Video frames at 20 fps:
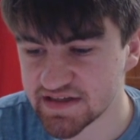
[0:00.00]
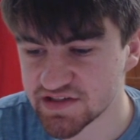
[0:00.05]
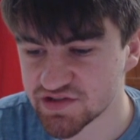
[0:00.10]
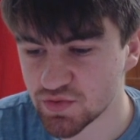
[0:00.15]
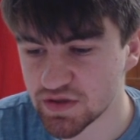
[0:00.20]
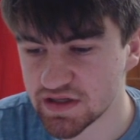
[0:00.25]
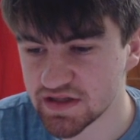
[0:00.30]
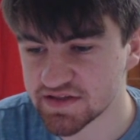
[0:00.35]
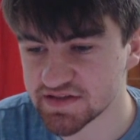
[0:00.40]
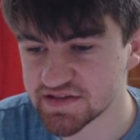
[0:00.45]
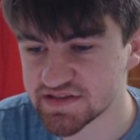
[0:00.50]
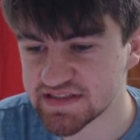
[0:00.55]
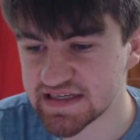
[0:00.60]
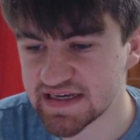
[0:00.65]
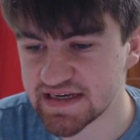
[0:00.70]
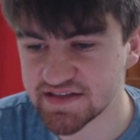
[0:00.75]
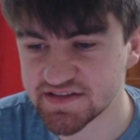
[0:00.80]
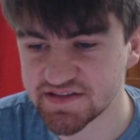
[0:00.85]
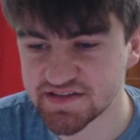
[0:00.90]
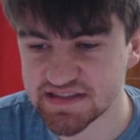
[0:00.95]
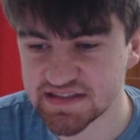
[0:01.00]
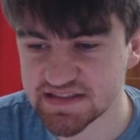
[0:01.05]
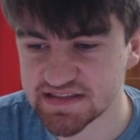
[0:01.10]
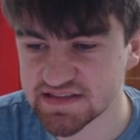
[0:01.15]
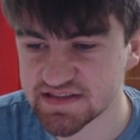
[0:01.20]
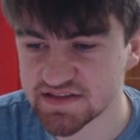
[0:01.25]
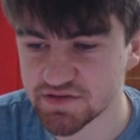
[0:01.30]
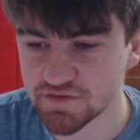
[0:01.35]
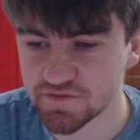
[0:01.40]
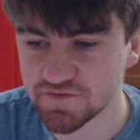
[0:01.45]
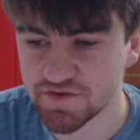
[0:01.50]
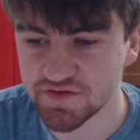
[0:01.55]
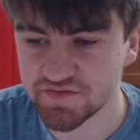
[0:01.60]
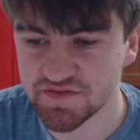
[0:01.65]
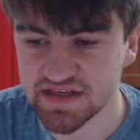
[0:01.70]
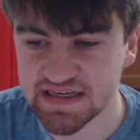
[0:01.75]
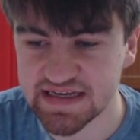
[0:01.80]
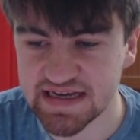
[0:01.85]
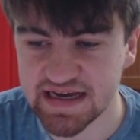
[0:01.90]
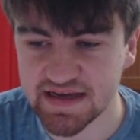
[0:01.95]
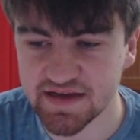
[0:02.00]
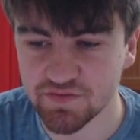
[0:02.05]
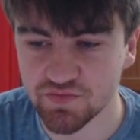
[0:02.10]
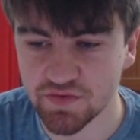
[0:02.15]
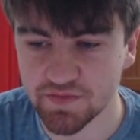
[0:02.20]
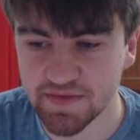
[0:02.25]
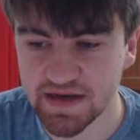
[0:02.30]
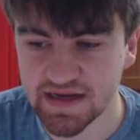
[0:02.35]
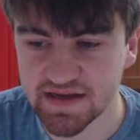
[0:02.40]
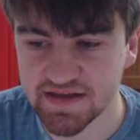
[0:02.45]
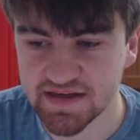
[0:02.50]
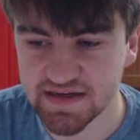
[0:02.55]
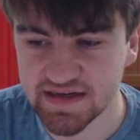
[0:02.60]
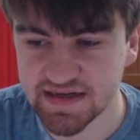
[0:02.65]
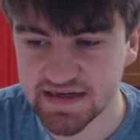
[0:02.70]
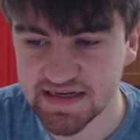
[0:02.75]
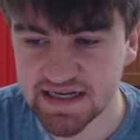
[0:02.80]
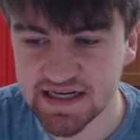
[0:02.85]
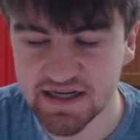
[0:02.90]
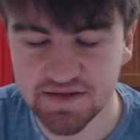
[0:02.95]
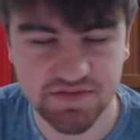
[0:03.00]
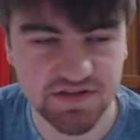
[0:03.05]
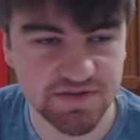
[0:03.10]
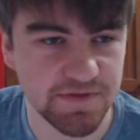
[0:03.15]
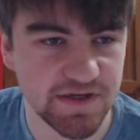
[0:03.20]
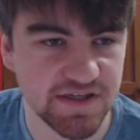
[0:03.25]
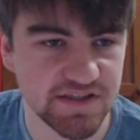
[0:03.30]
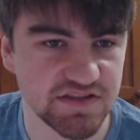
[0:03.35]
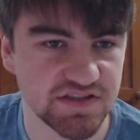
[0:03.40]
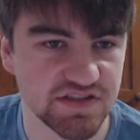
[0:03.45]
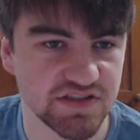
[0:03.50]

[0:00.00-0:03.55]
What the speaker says: as well as say 60 or 50k remaining in cap space